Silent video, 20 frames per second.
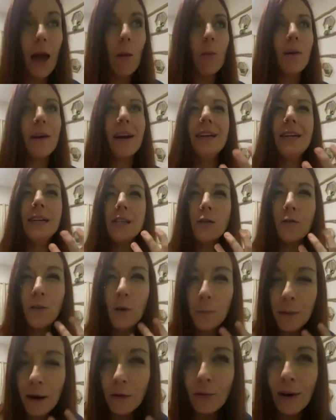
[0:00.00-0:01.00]
When I need to
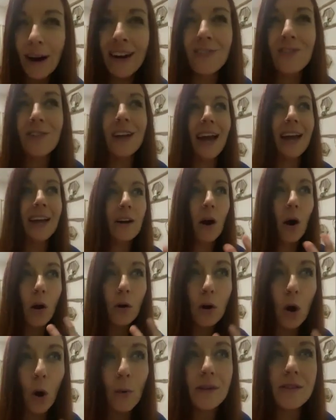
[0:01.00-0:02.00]
feel my rage and anger, I'll
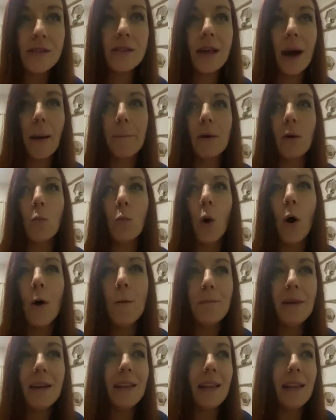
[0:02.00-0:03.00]
go into that, but it
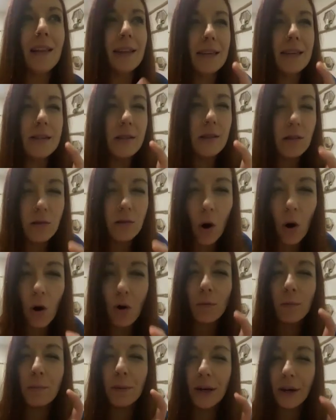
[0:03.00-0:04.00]
won't be like these
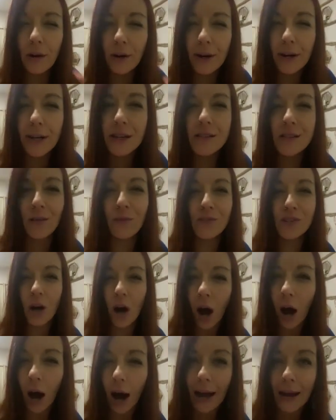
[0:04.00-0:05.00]
long periods of
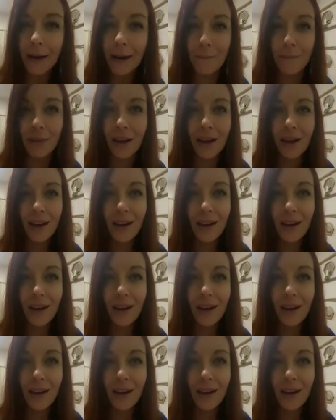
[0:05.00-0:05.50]
time.